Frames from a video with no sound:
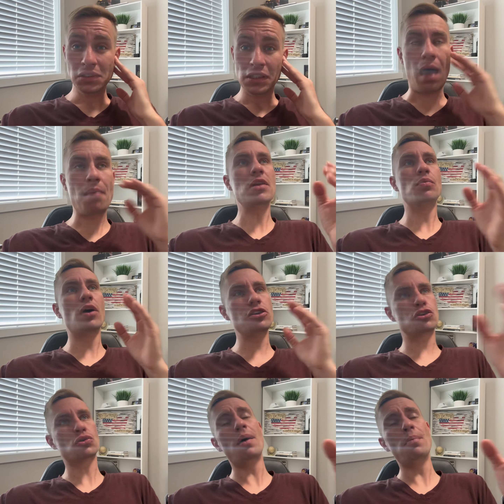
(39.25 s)
I mean, when
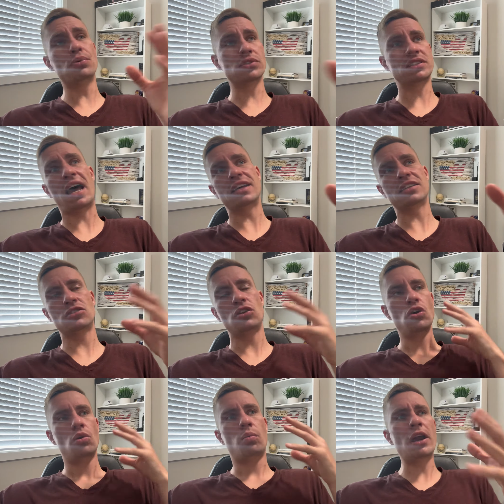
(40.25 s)
Trump was asked,
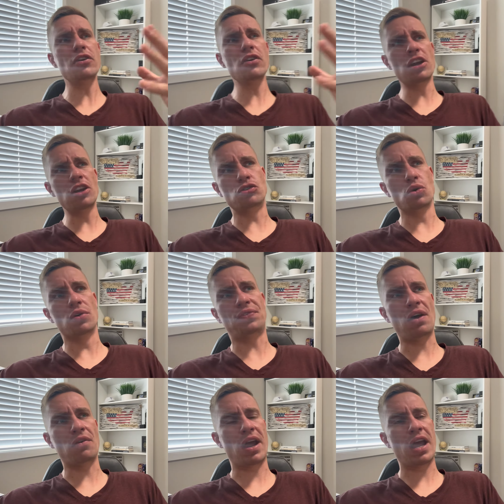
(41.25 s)
what are you going to do if
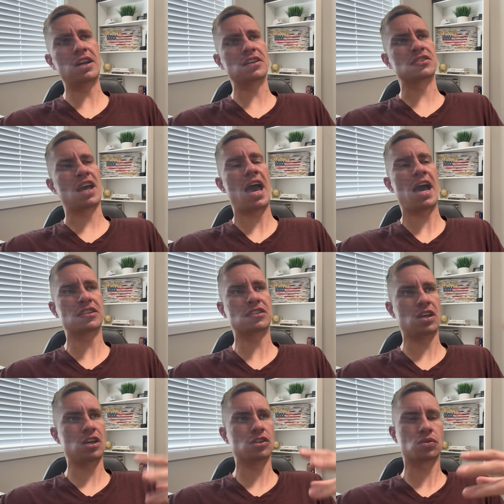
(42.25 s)
Iran
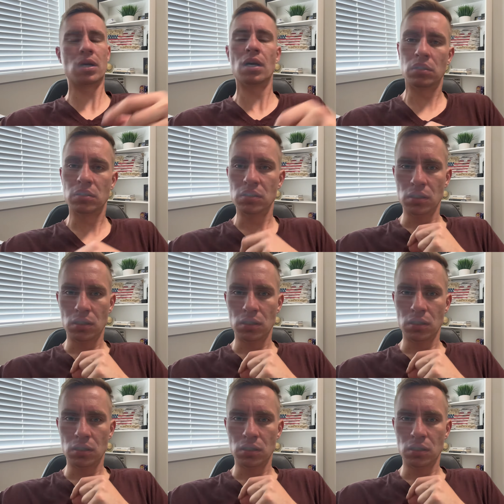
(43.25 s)
attacks Israel?